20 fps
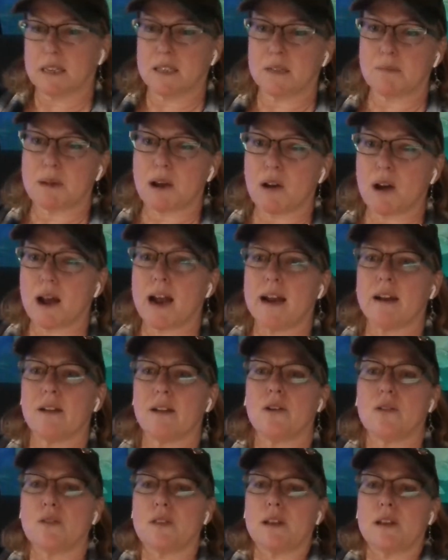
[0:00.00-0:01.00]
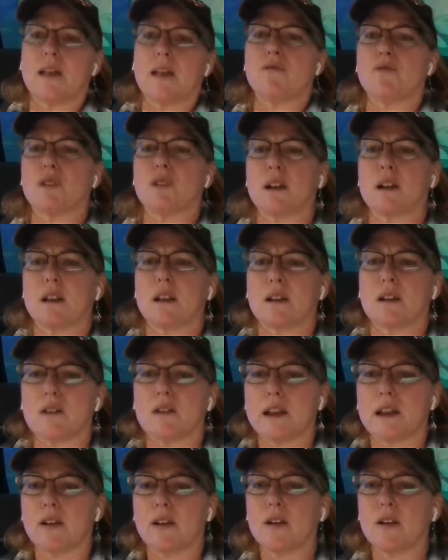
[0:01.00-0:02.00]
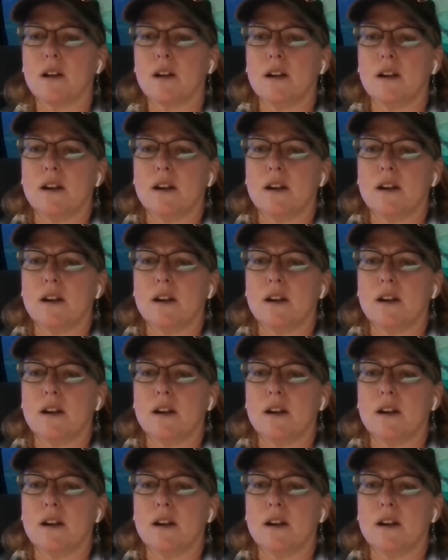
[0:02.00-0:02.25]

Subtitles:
things about Idaho that I have written down here.